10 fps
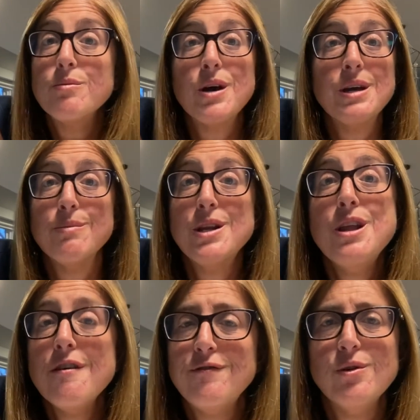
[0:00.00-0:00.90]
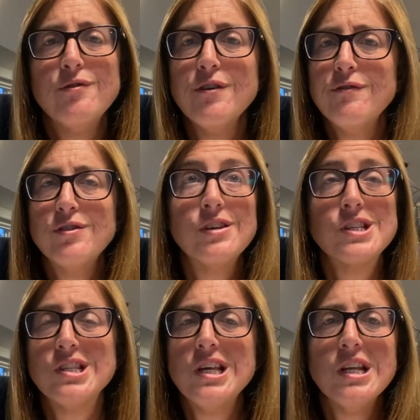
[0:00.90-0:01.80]
My, my nephew, 15,
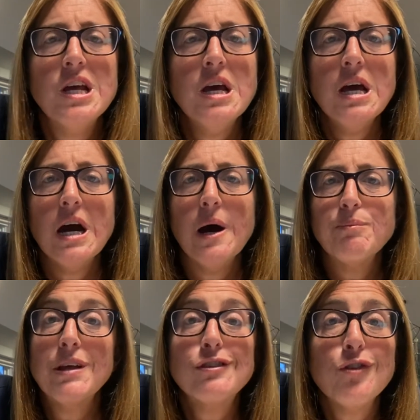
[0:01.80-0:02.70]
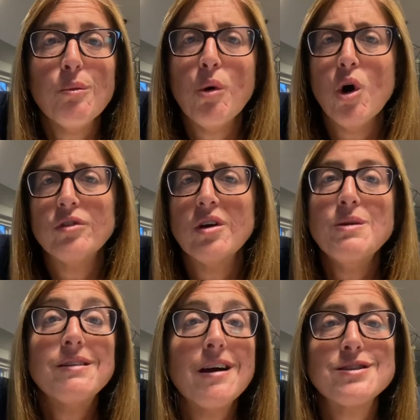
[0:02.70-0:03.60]
16, uh, plays football, sent me a
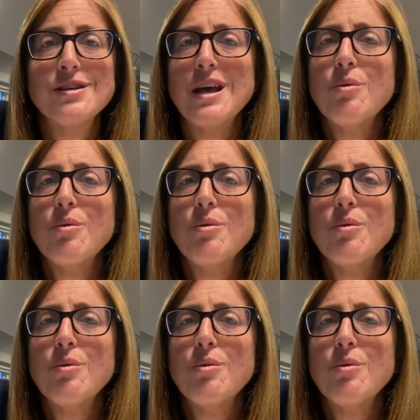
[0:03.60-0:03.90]
text today.